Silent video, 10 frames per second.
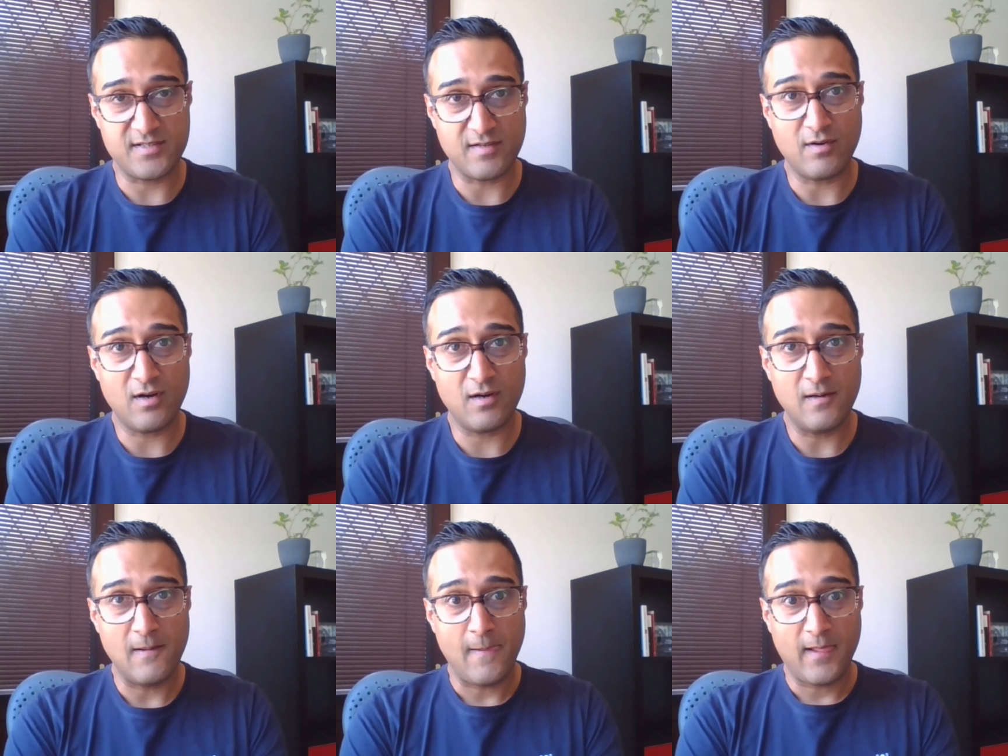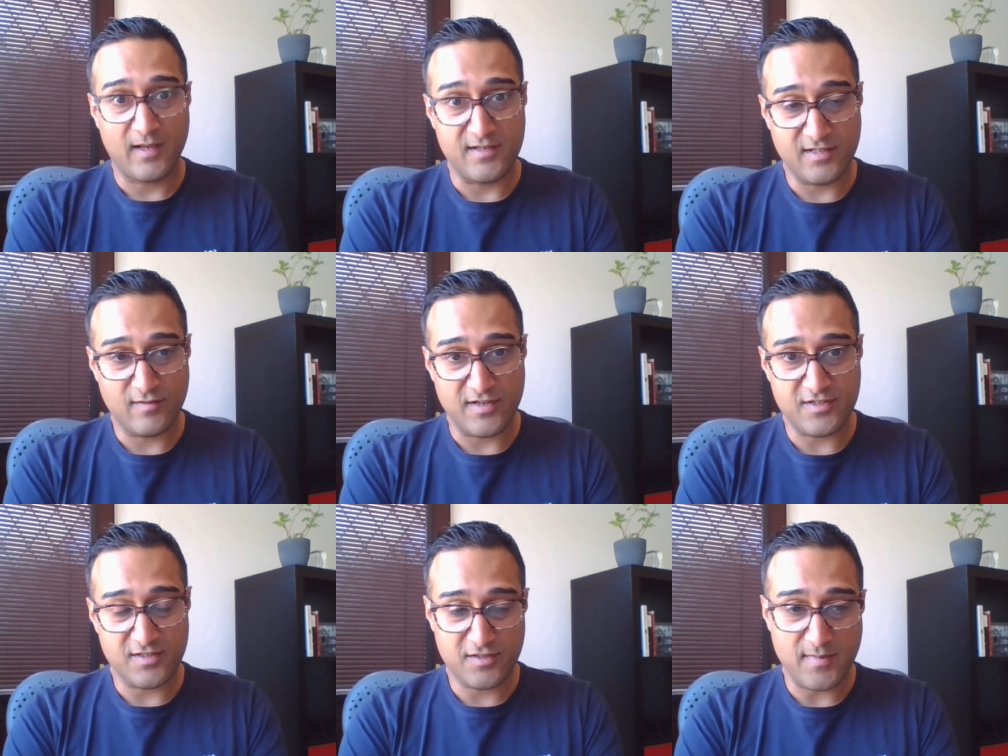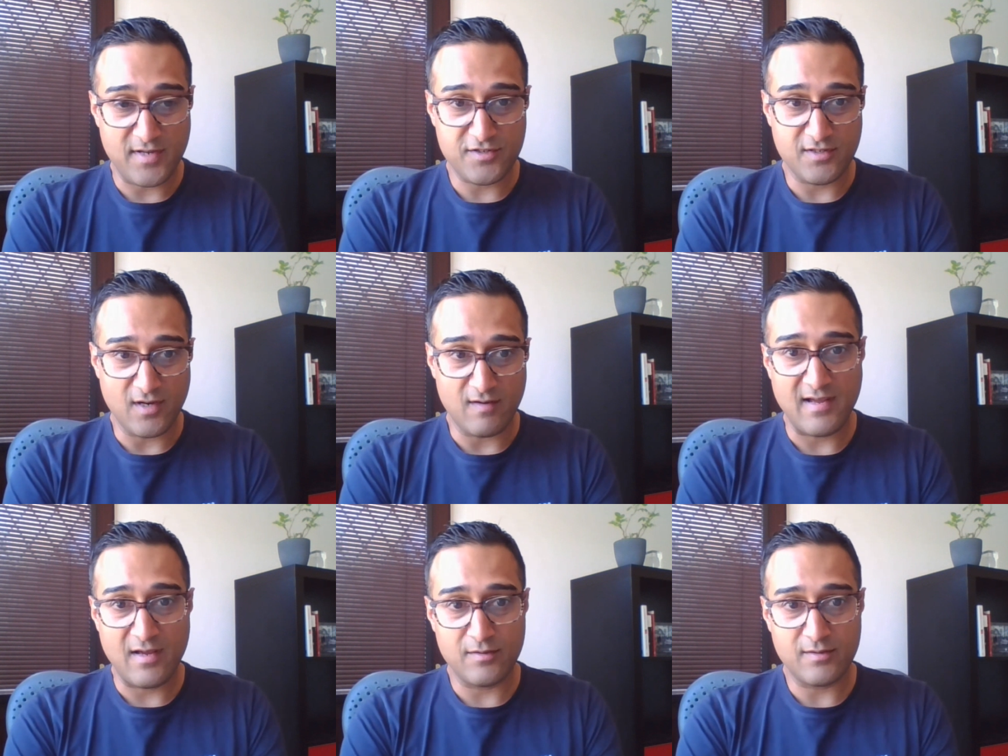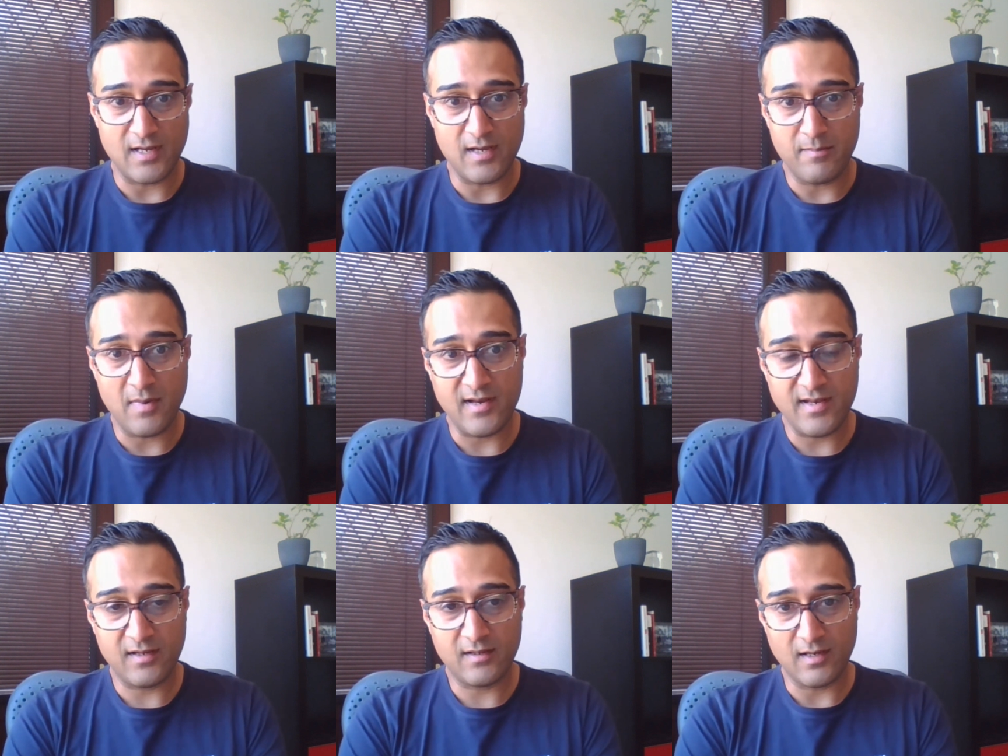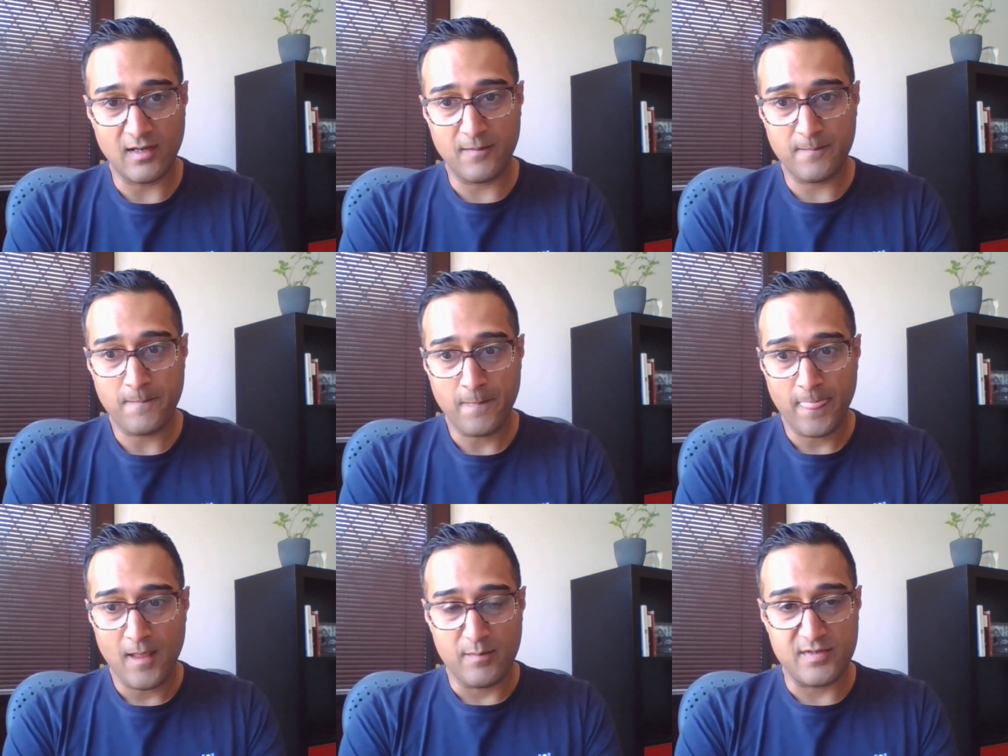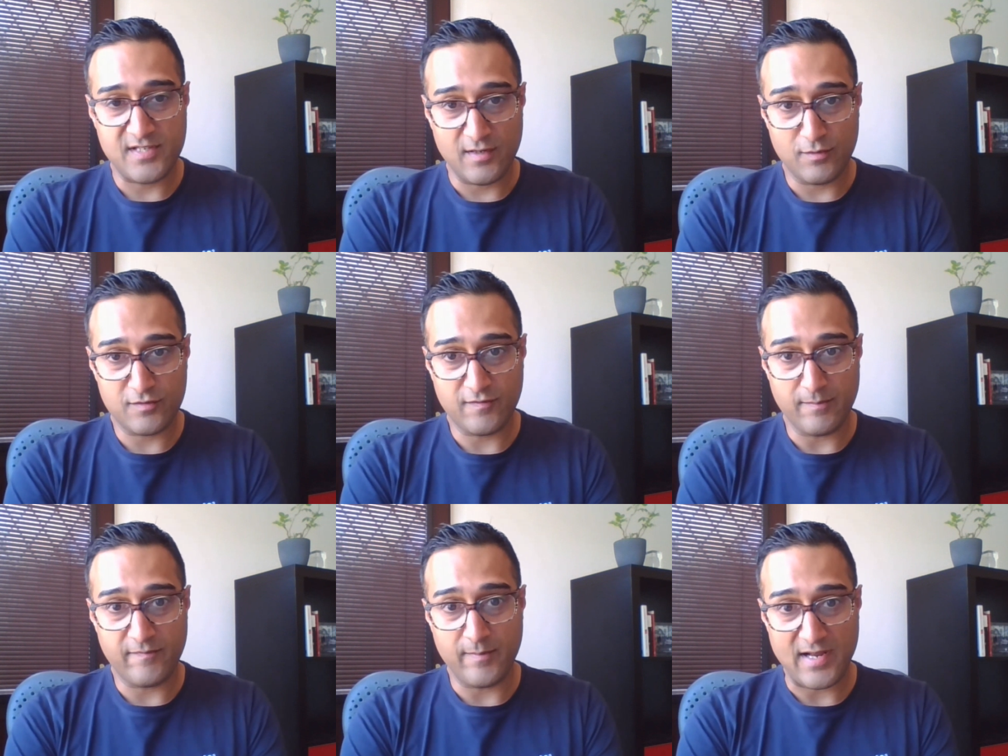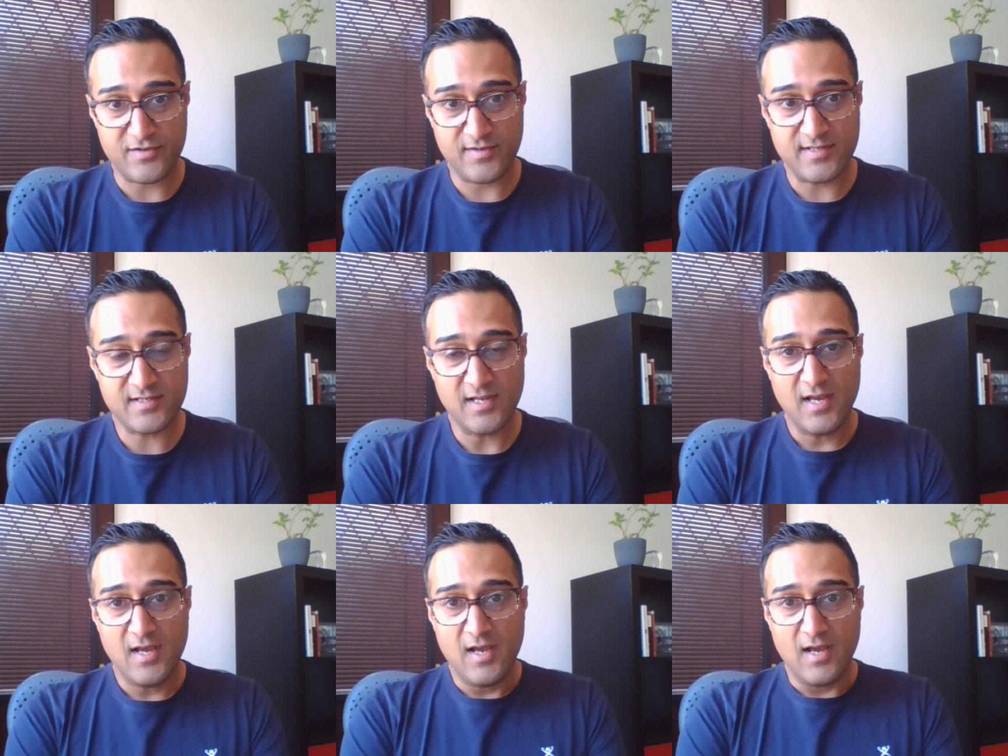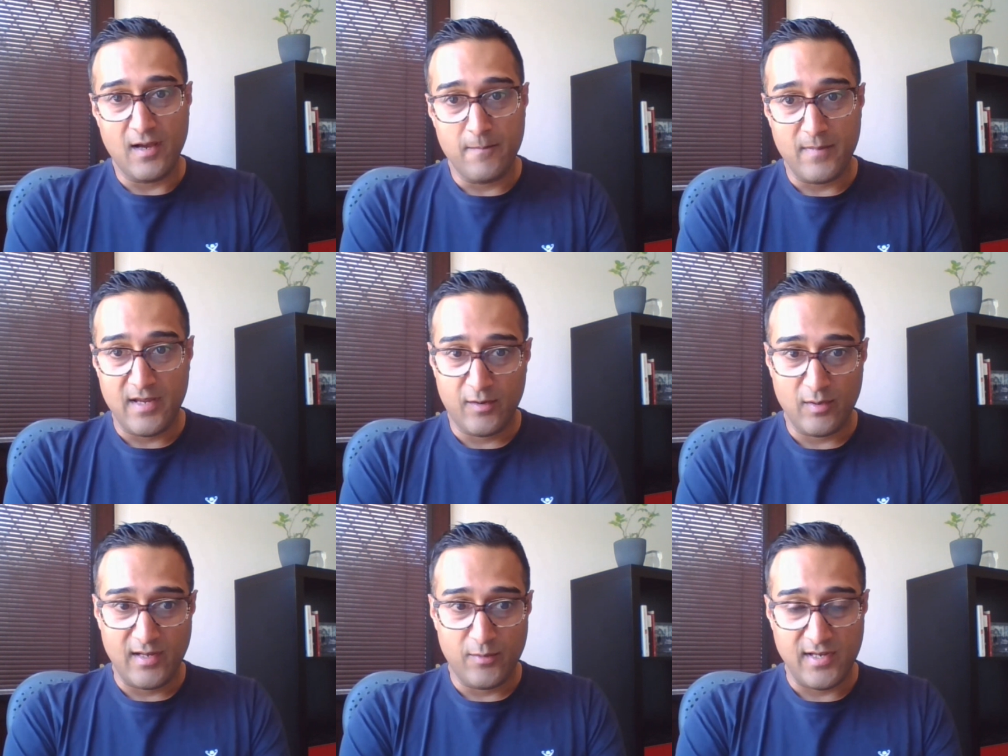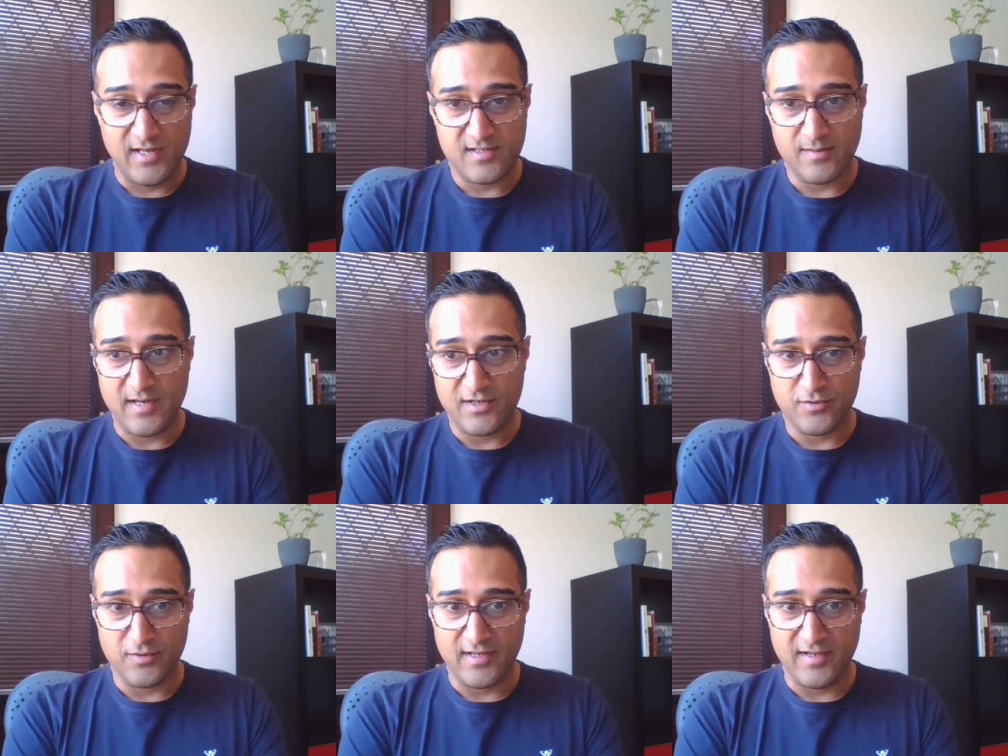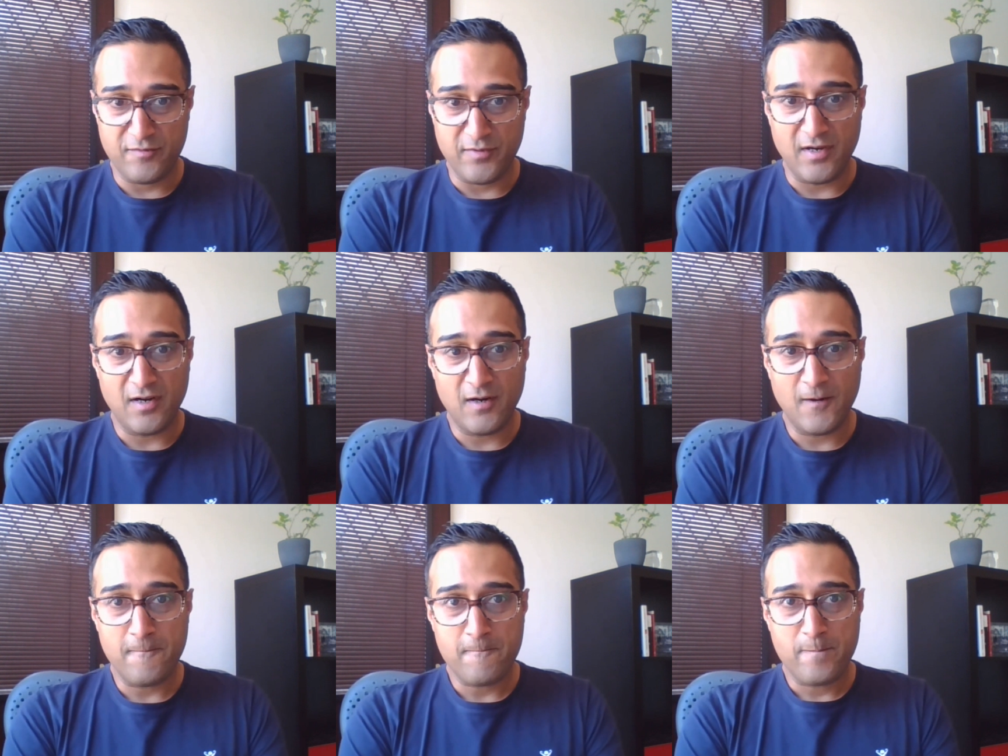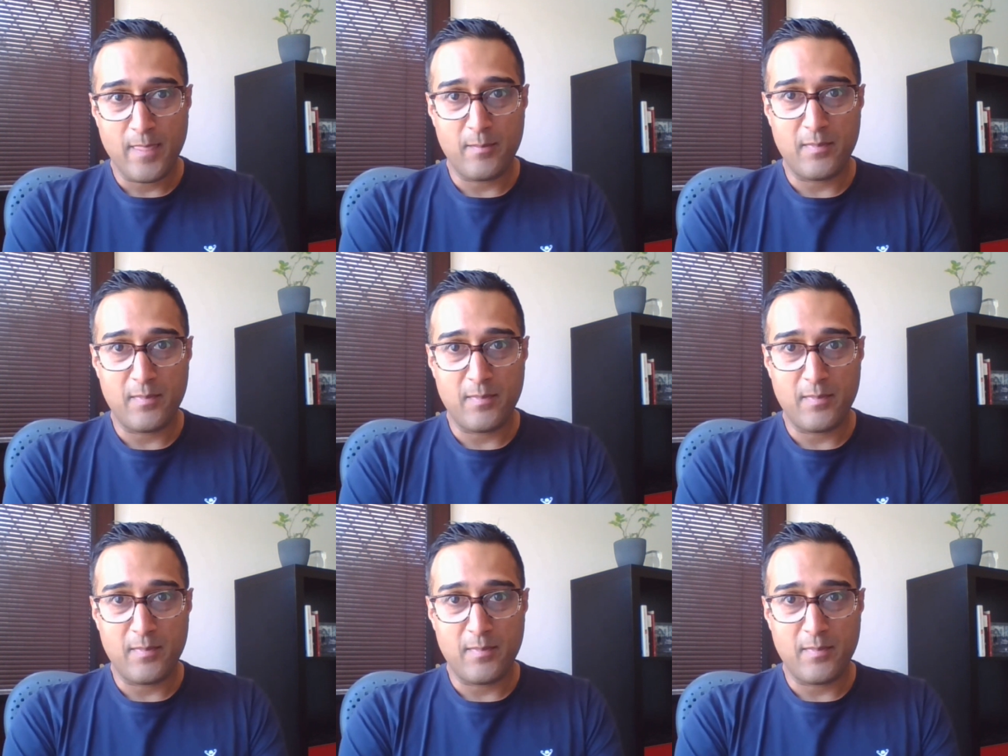because there are considerations, as you mentioned, around mining materials for batteries. Equally, we need to make sure that if we are